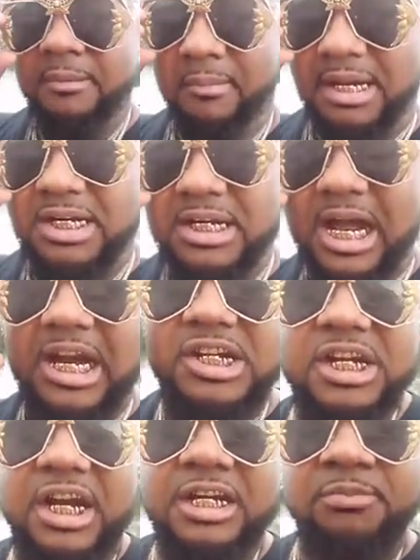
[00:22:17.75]
Make sure y'all
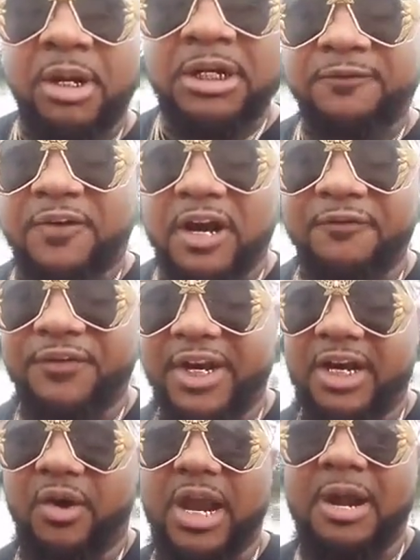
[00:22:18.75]
share this motherfucking video.